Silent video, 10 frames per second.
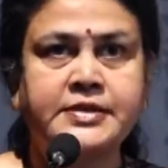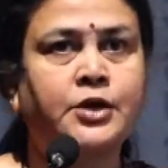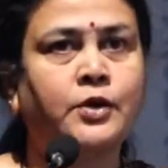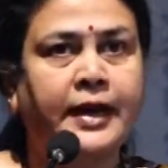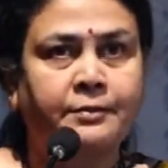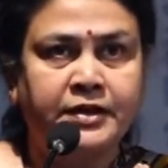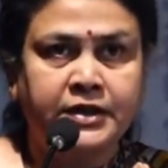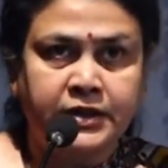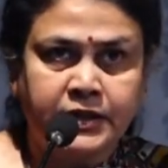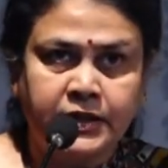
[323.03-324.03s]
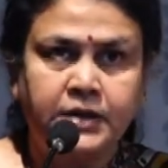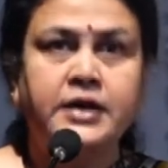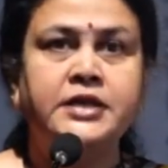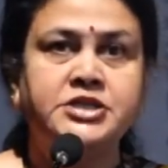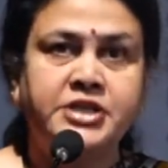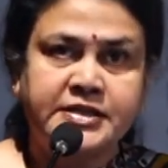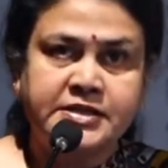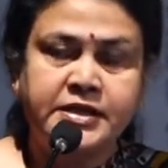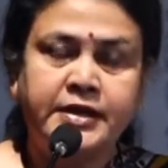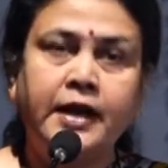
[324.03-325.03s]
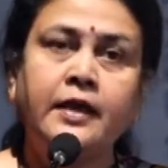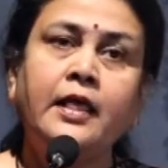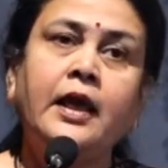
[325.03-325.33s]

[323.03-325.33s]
that will happen in the GST era,